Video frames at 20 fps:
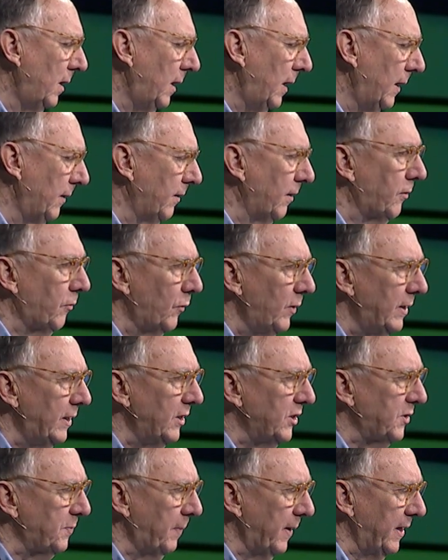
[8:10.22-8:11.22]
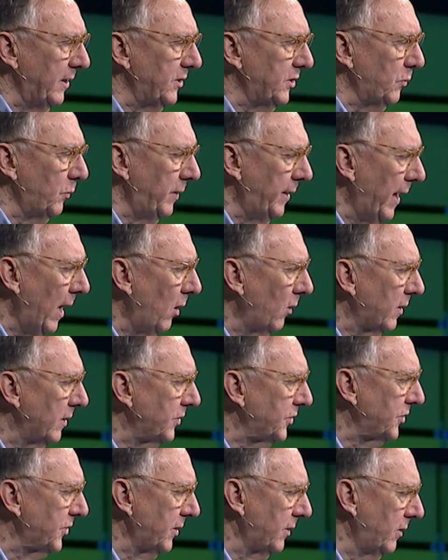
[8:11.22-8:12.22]
In the 3D space, we now
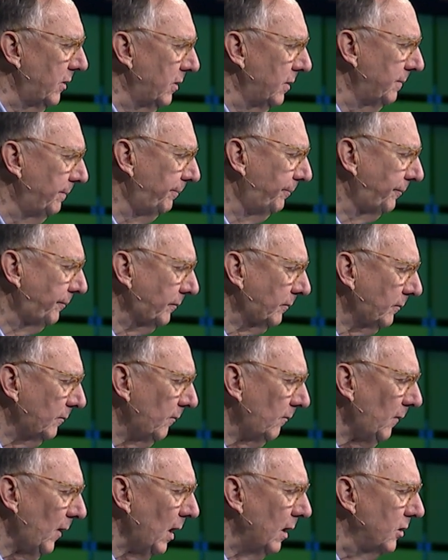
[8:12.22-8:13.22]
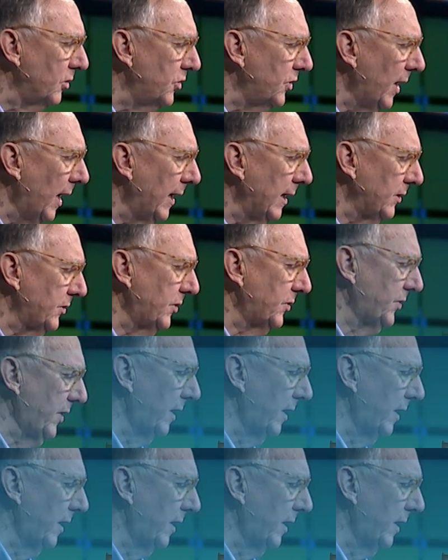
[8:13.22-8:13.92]
consider GIS is